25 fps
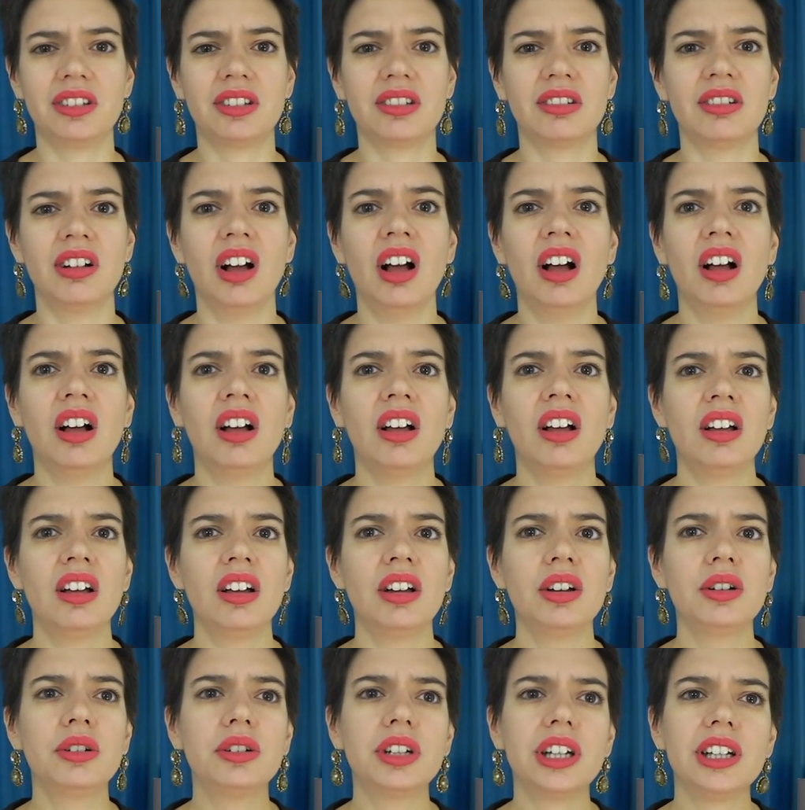So
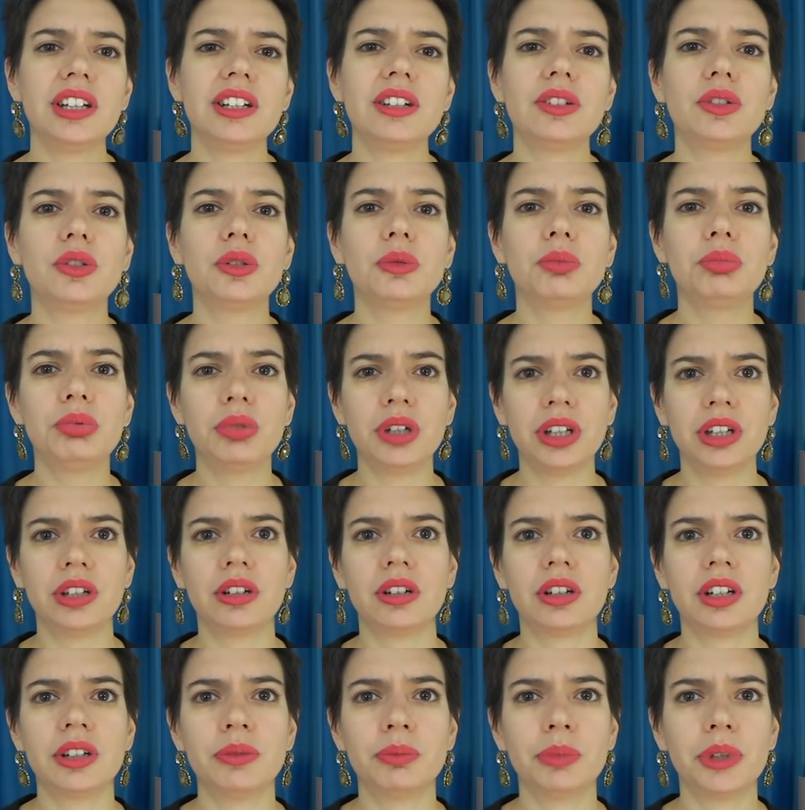a good idea is to bring
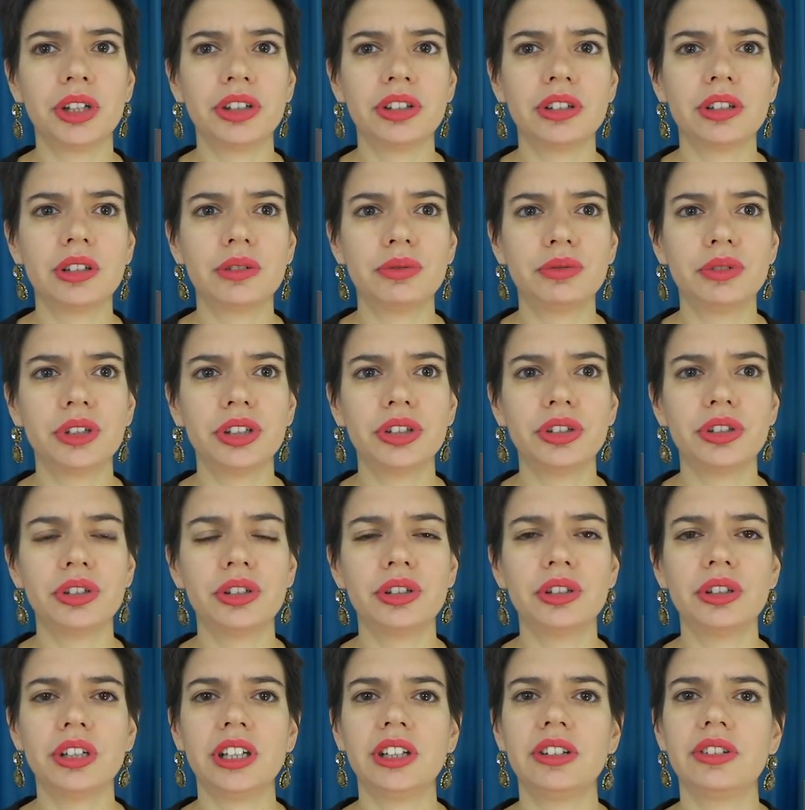your own bottle of
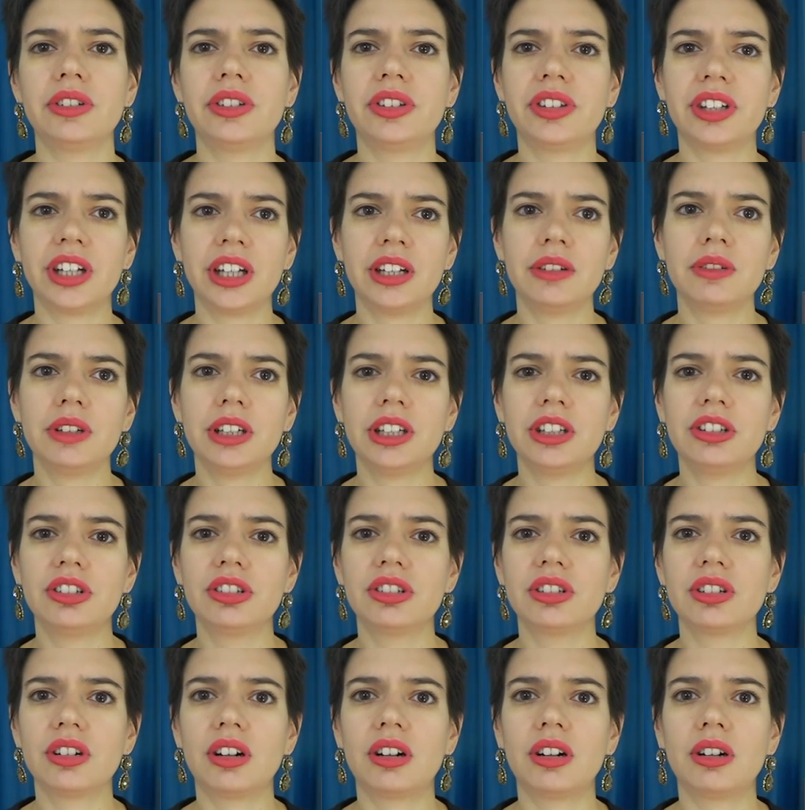water and a
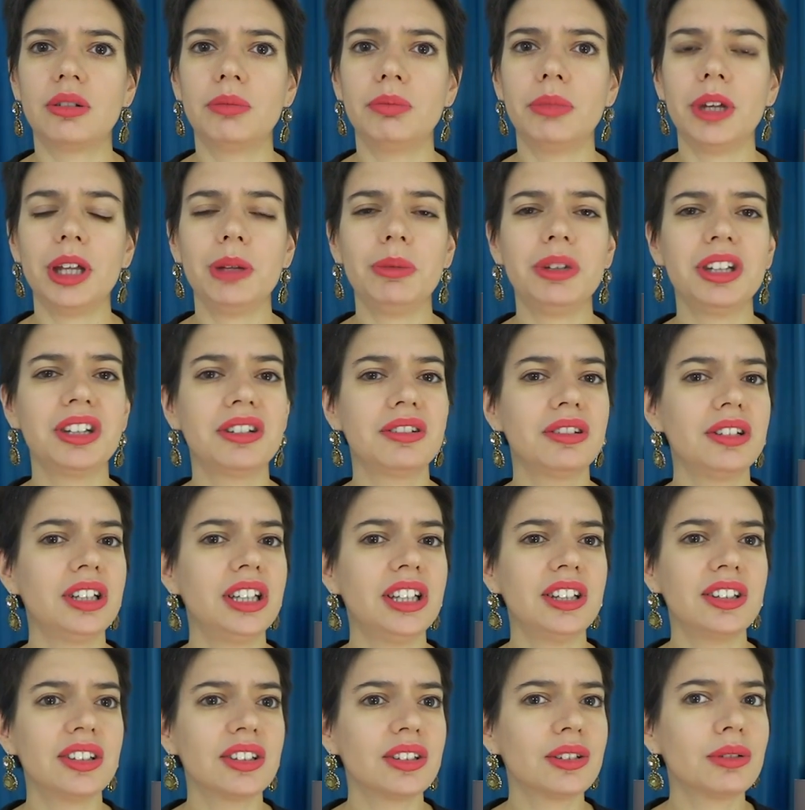sandwich, or maybe
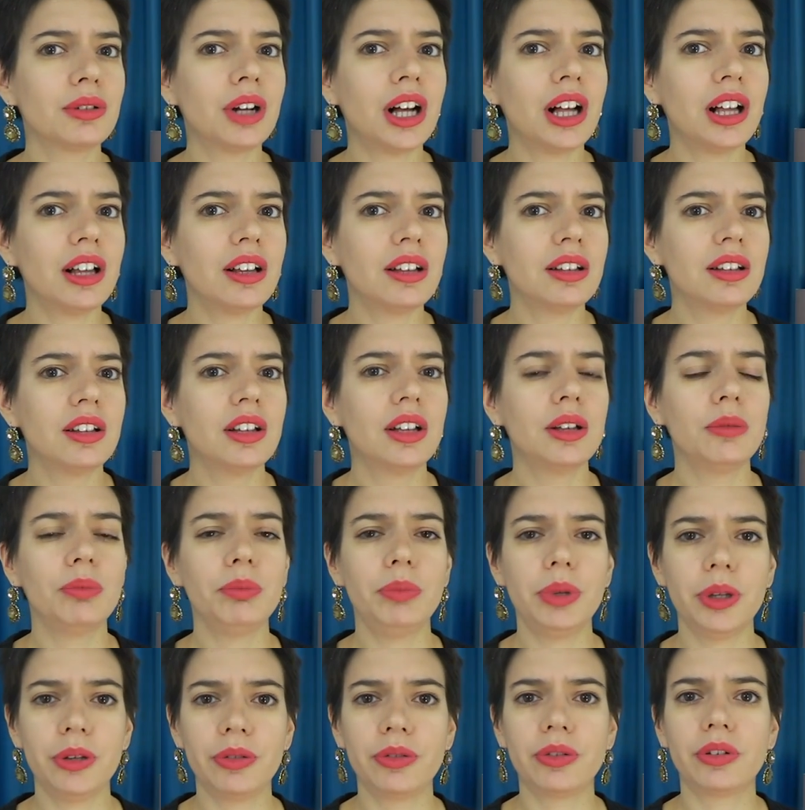cookies as well,
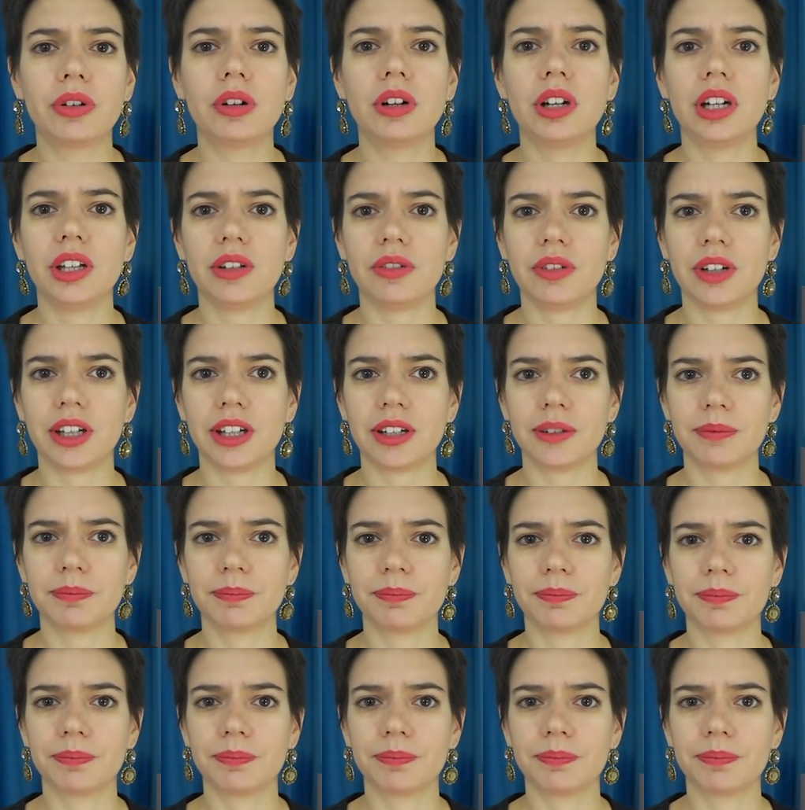before leaving.